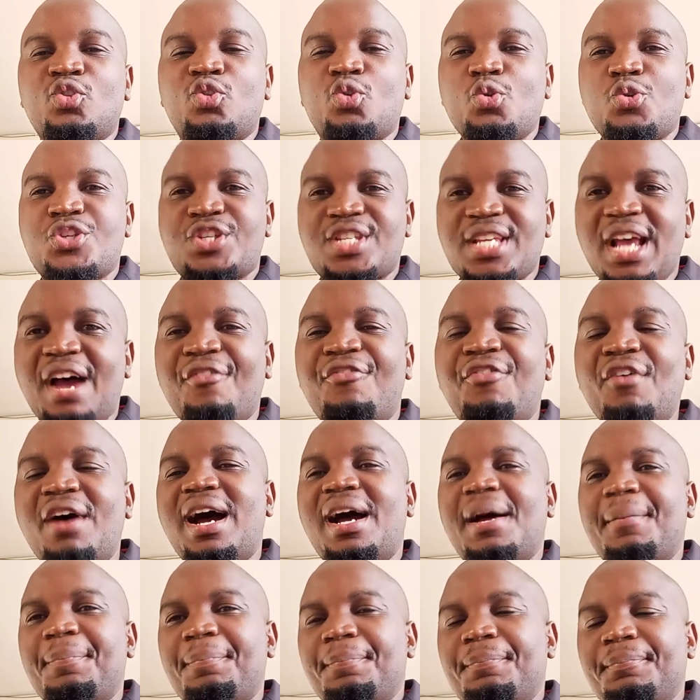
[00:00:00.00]
to
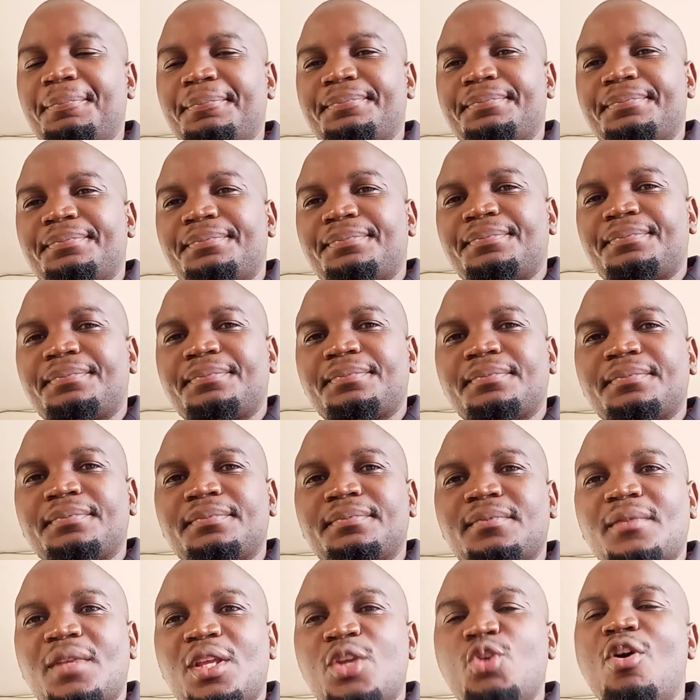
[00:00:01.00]
suffer,
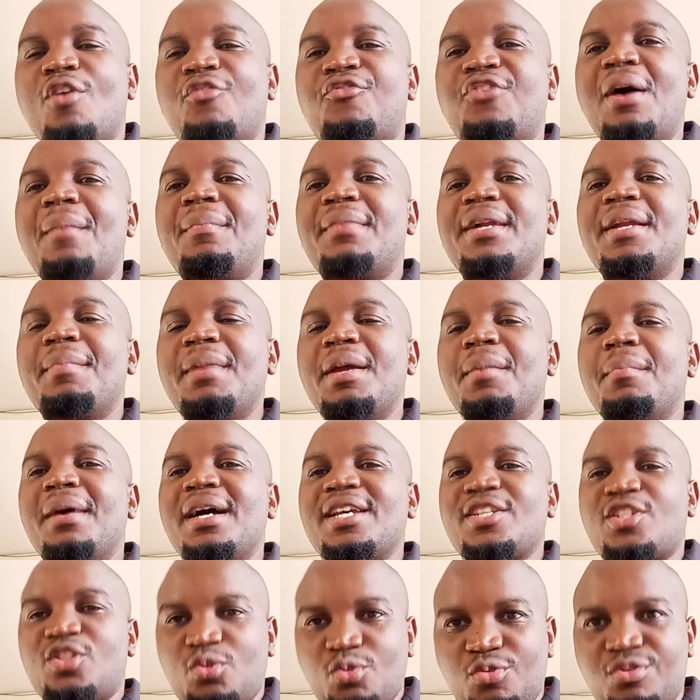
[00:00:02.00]
your family
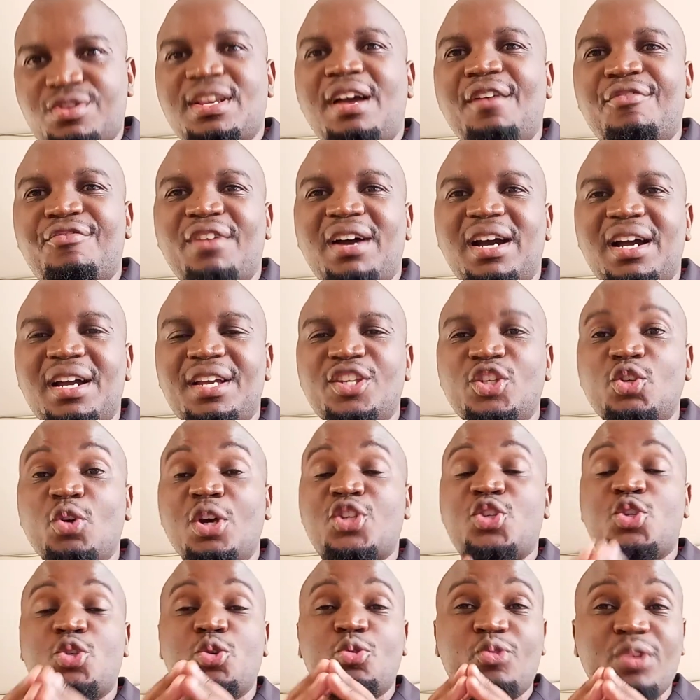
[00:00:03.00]
members to suffer,
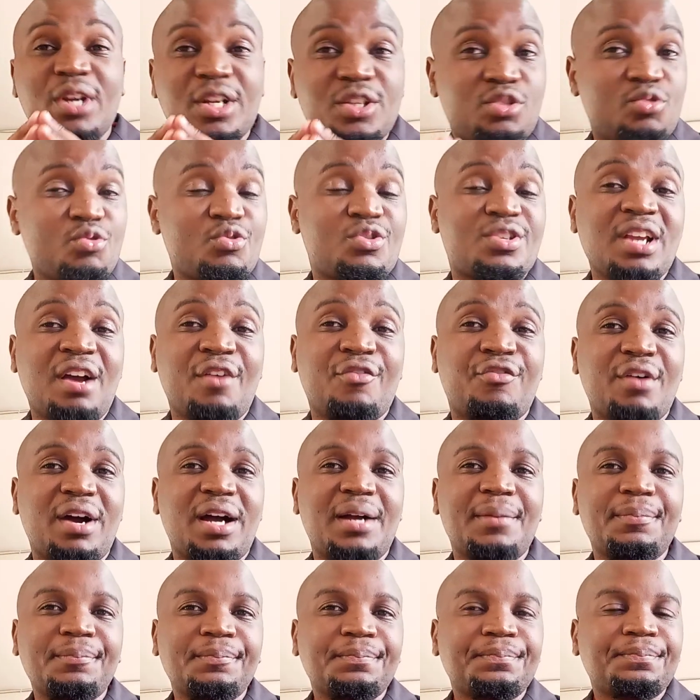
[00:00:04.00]
your children to
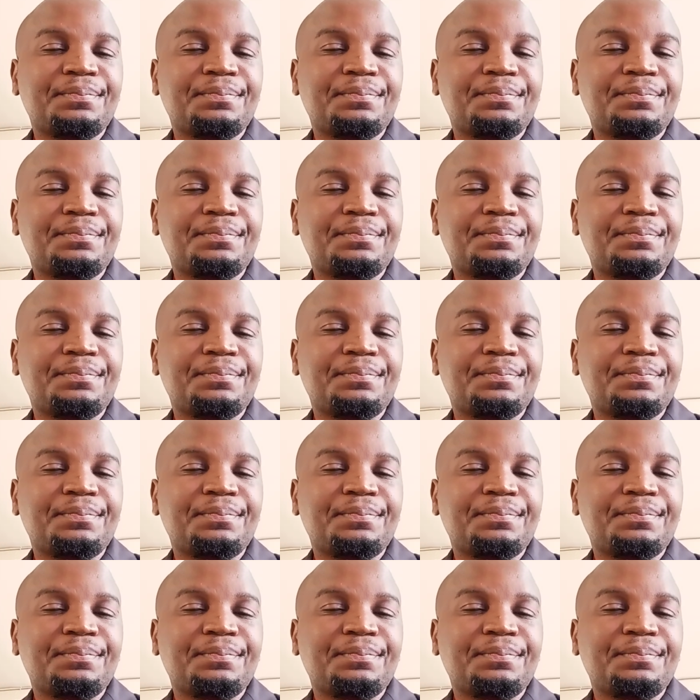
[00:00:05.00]
suffer,